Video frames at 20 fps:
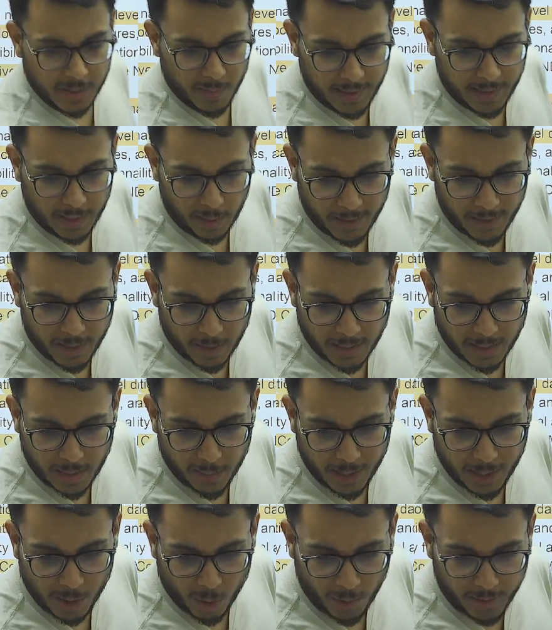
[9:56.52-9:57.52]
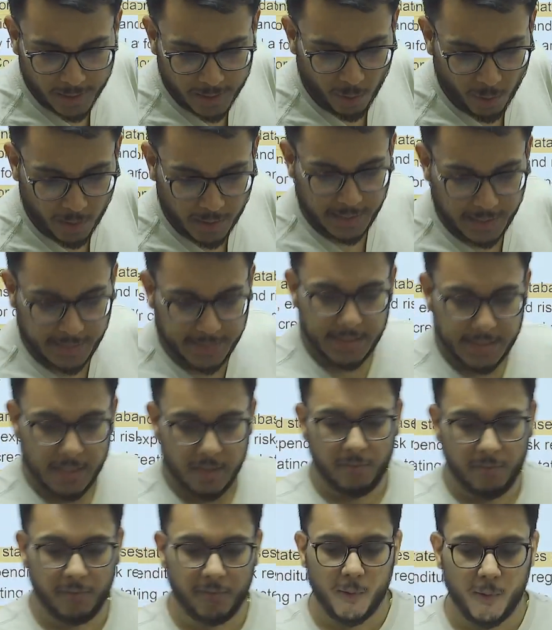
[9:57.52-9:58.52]
Amendment Bill
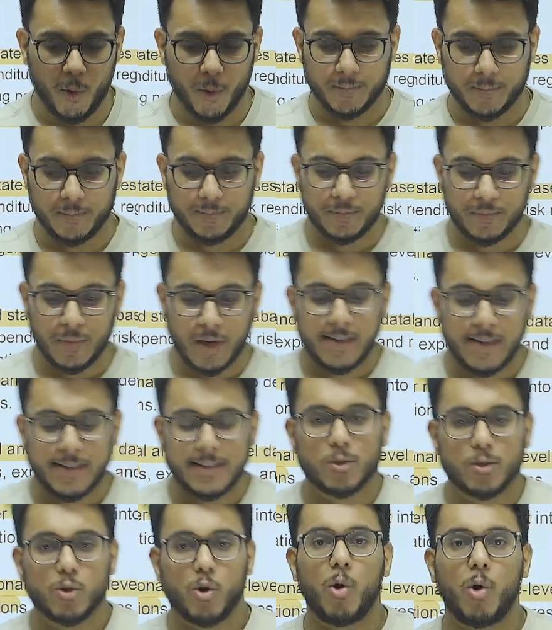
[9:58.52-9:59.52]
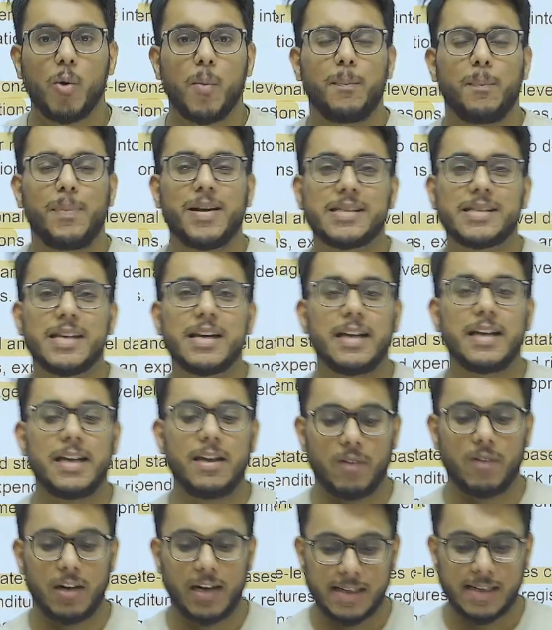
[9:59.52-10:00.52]
2024. So basically, what
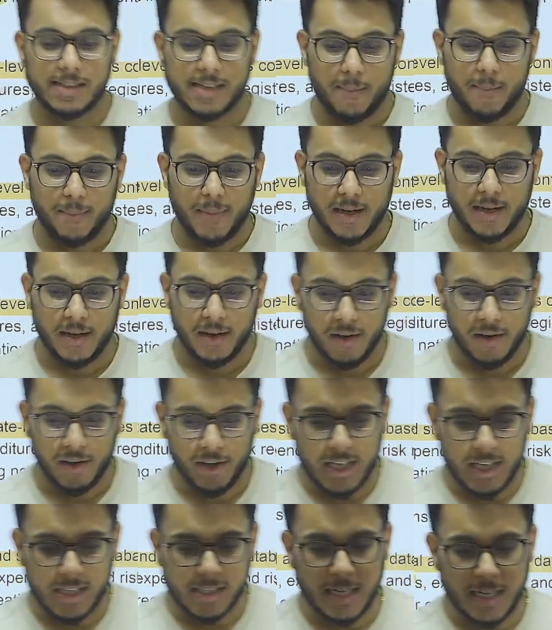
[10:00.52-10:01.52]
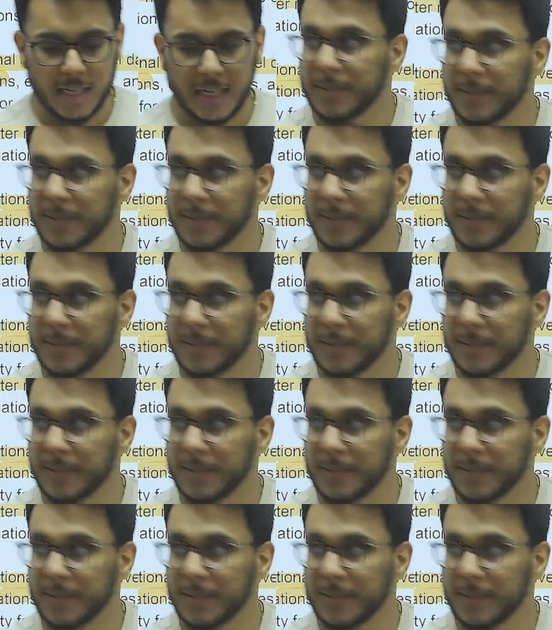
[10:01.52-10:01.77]
has happened recently,